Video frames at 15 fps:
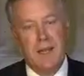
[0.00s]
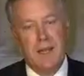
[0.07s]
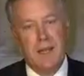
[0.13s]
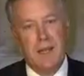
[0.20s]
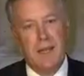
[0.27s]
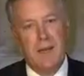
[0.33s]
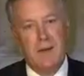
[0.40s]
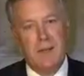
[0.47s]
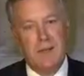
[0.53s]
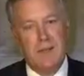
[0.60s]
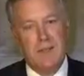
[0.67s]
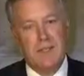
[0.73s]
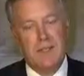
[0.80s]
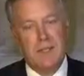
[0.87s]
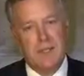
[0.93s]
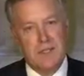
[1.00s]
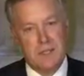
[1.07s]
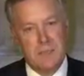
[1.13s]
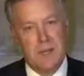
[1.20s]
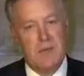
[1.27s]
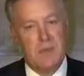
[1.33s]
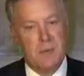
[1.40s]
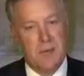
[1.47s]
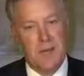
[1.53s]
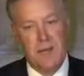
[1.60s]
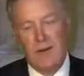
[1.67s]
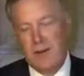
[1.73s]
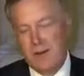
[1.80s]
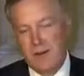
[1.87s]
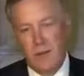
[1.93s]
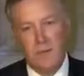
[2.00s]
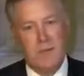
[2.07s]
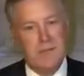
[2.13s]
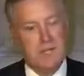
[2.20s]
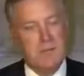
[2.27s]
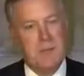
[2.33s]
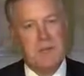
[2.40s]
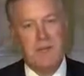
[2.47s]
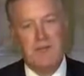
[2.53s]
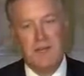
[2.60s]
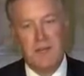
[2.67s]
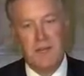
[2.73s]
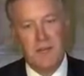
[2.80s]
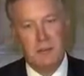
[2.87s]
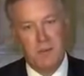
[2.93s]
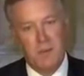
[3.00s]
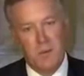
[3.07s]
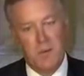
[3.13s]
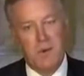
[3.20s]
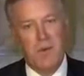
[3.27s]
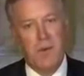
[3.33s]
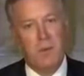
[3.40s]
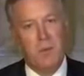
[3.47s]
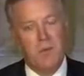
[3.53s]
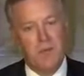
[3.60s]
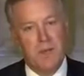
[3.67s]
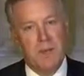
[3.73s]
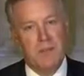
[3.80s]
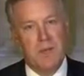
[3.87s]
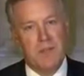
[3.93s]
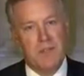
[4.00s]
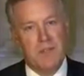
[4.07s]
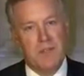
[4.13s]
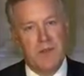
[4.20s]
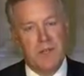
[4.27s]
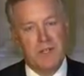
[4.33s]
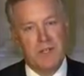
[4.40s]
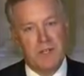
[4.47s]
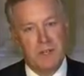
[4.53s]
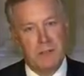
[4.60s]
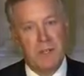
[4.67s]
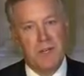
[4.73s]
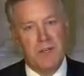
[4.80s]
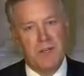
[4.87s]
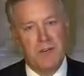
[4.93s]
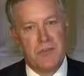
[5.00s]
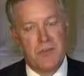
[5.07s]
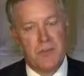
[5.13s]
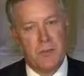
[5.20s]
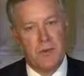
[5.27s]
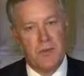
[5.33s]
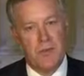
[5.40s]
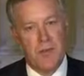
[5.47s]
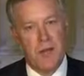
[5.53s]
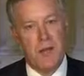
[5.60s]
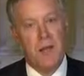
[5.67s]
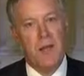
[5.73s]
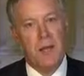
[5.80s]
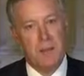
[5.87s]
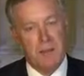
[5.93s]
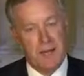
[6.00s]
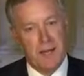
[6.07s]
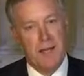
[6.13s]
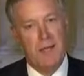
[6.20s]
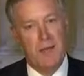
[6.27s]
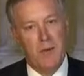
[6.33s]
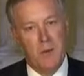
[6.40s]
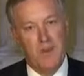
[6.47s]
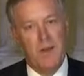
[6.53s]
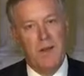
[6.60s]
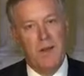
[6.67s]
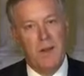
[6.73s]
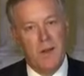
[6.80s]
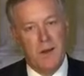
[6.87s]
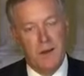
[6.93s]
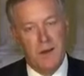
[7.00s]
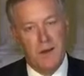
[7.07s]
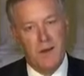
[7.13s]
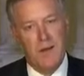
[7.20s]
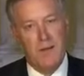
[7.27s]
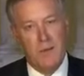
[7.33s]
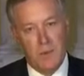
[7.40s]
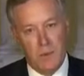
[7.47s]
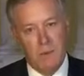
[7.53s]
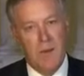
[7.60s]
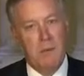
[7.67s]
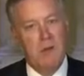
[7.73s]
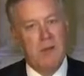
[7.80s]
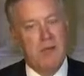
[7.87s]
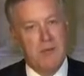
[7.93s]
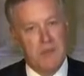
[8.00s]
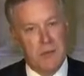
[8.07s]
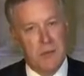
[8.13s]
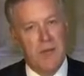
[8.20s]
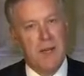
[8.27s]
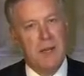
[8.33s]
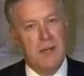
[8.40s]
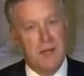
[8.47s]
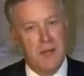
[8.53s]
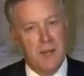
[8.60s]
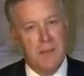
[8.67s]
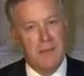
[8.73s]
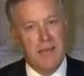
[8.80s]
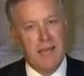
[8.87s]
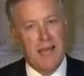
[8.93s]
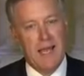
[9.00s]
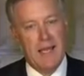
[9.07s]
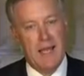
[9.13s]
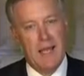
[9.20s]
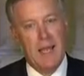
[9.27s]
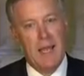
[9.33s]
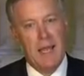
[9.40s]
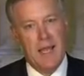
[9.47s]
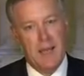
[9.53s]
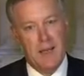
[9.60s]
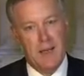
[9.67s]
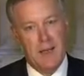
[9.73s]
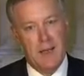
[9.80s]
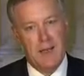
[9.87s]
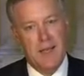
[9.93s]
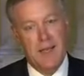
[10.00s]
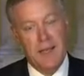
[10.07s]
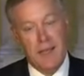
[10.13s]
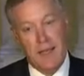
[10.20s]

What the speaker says: right now is Speaker Boehner. I don't want to speak for him, but working with the administration to make sure that we're there. But I know that Republicans are ready to come back and